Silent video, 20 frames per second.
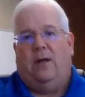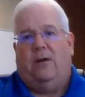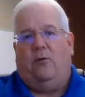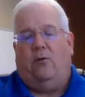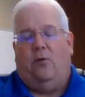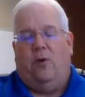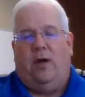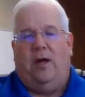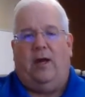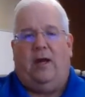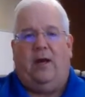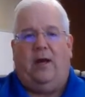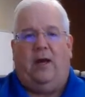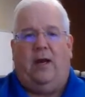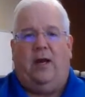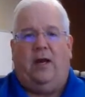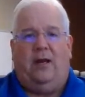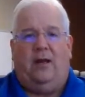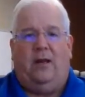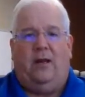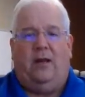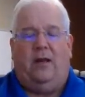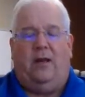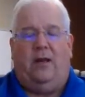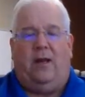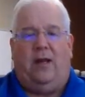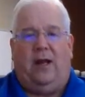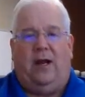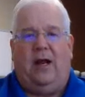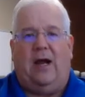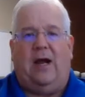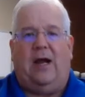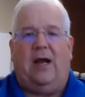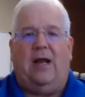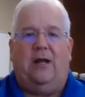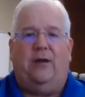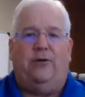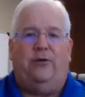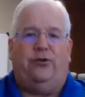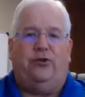the
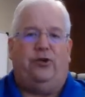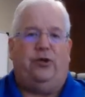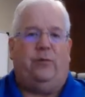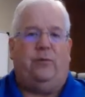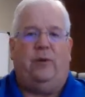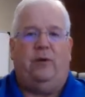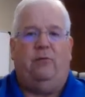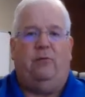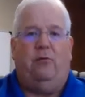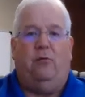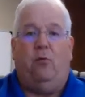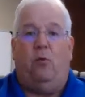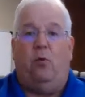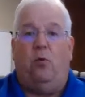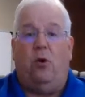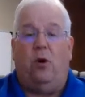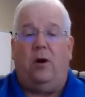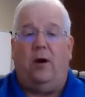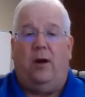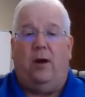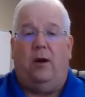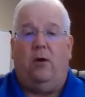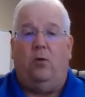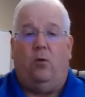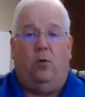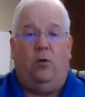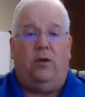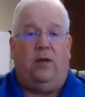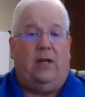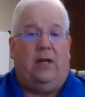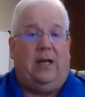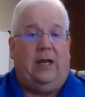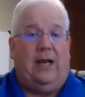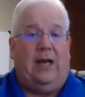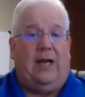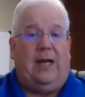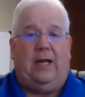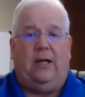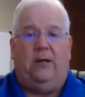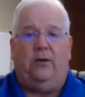guy who should be rewarded or the
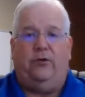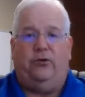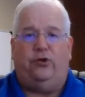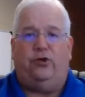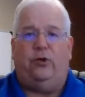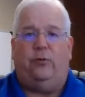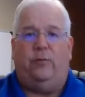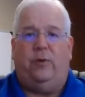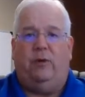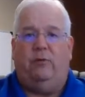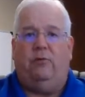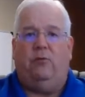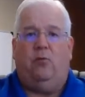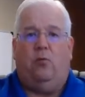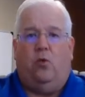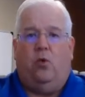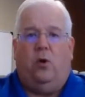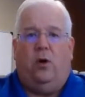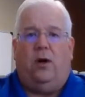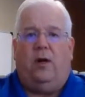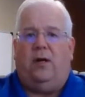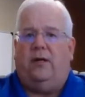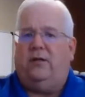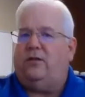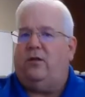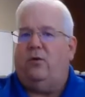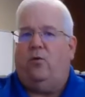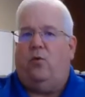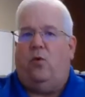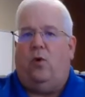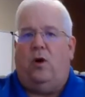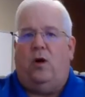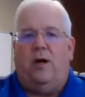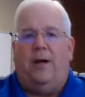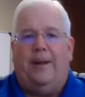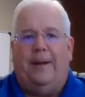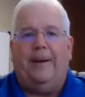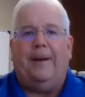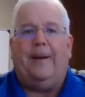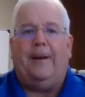lady who should be rewarded is the
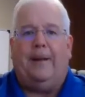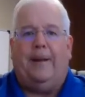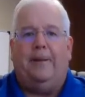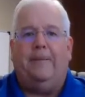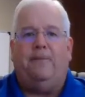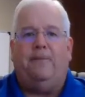one